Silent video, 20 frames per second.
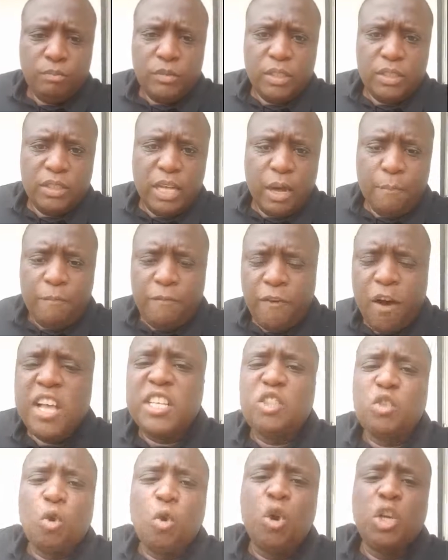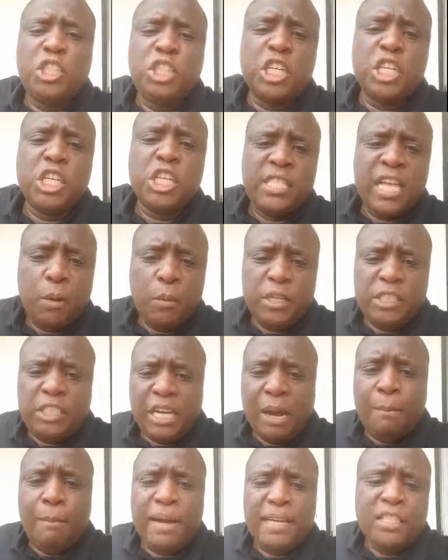the vast orchards that were
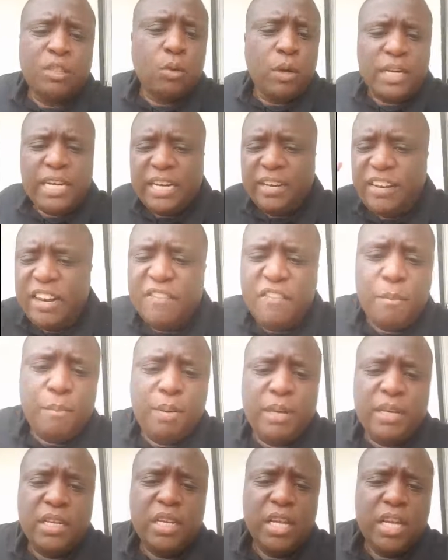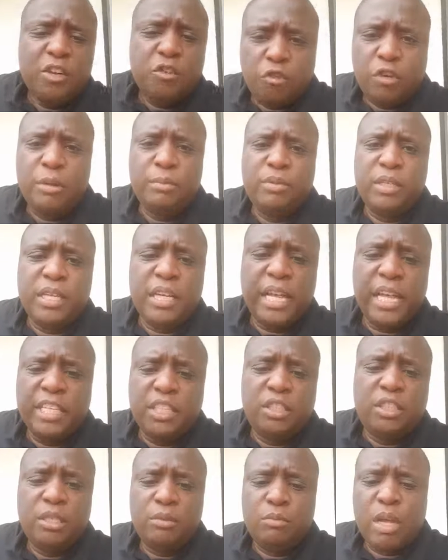jambanjwa and never been trimmed and
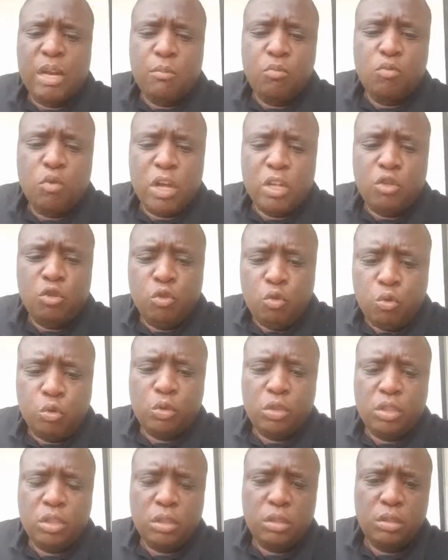hedged and used.